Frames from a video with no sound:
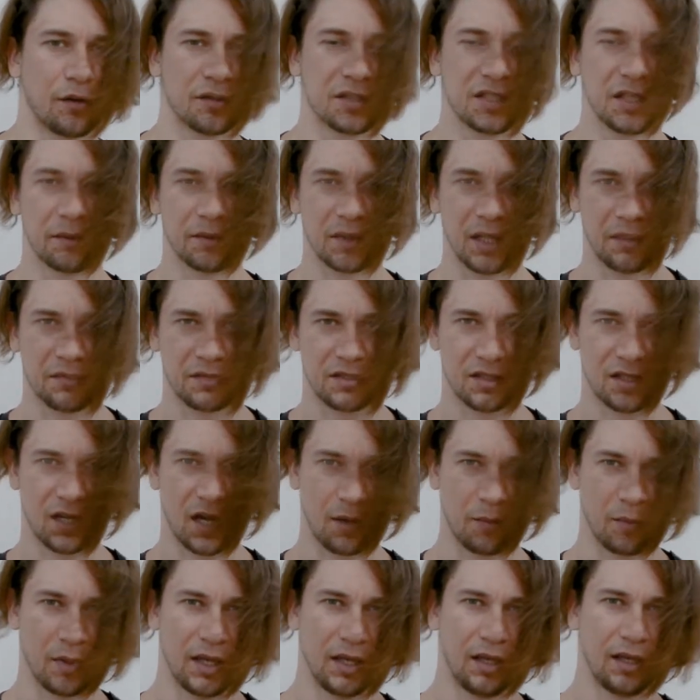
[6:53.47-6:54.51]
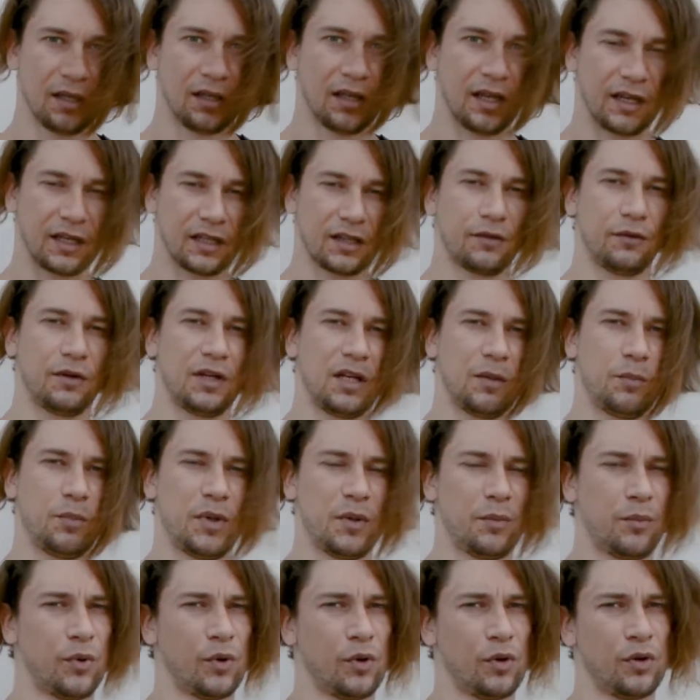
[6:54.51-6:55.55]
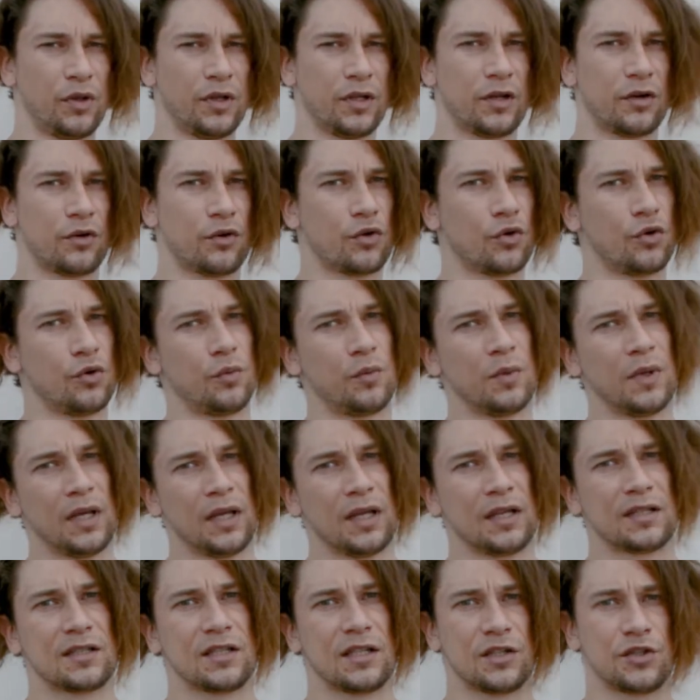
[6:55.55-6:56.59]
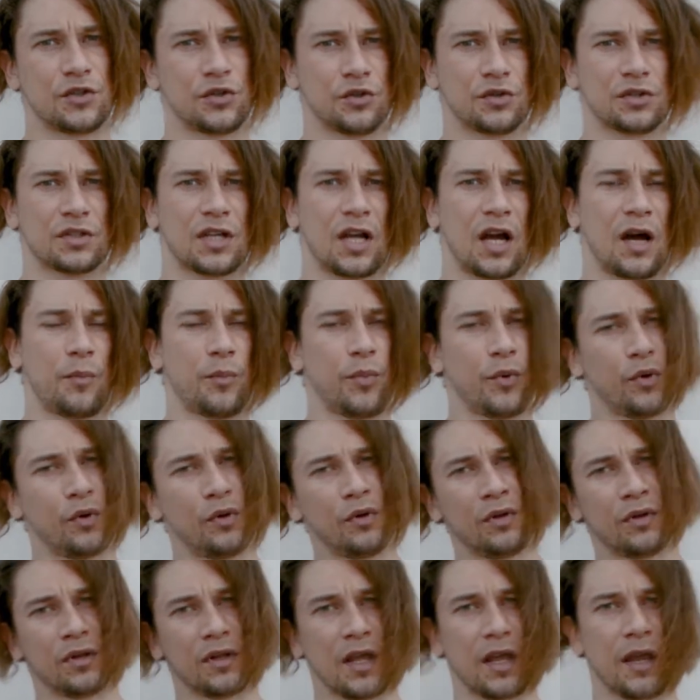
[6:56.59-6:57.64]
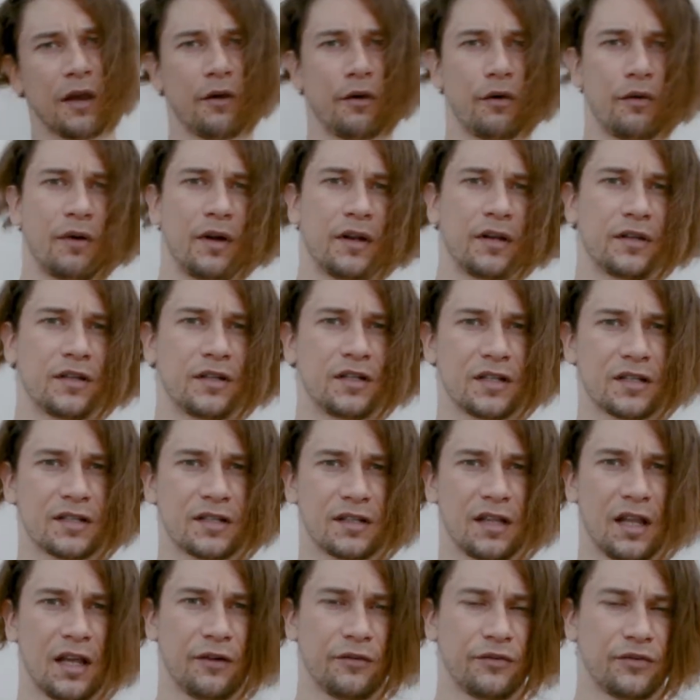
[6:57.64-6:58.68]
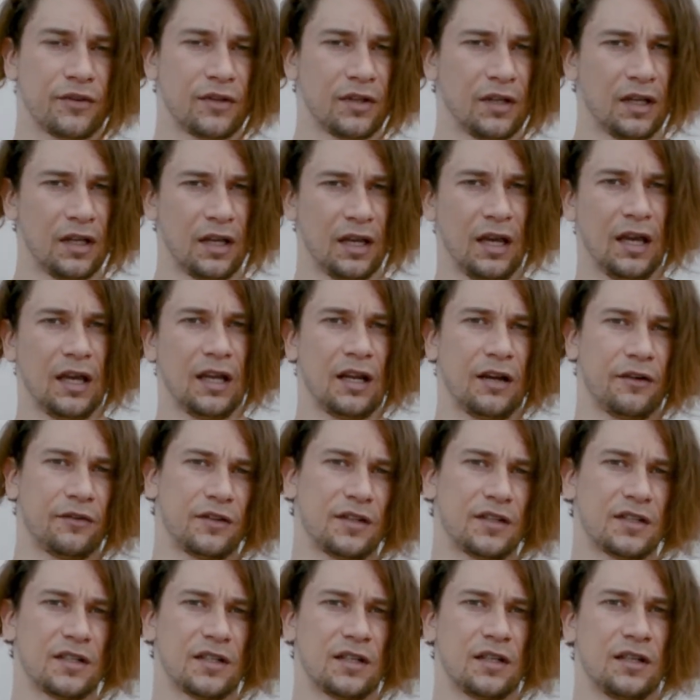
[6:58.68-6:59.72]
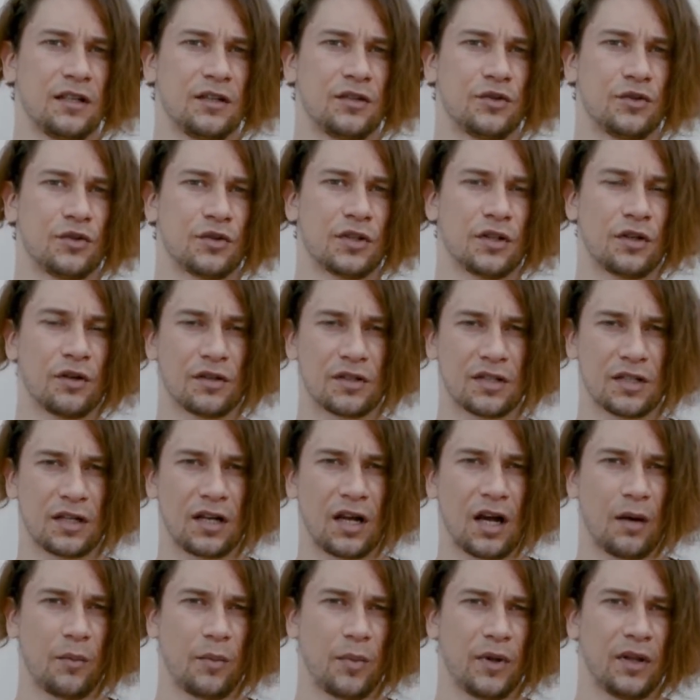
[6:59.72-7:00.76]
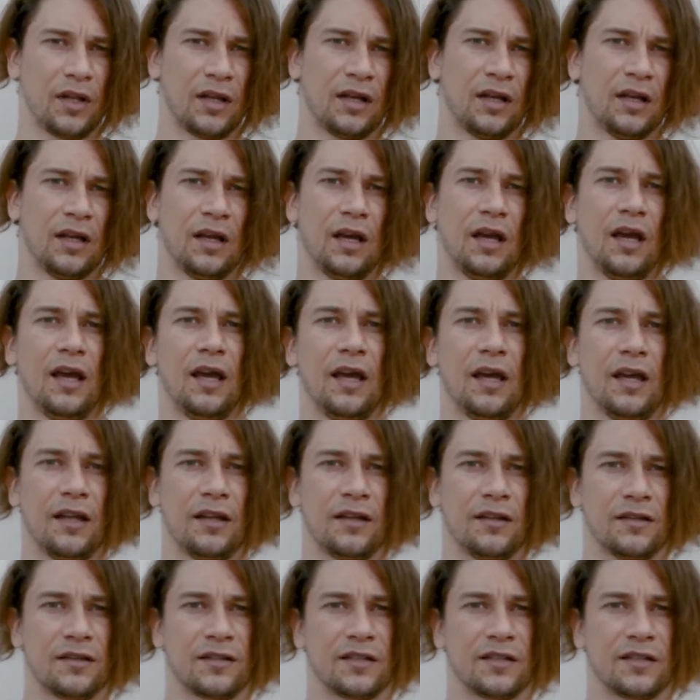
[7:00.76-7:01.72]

Or sometimes come like 20 people in a room, they choose couple, everyone just left, and after they choose another couple, and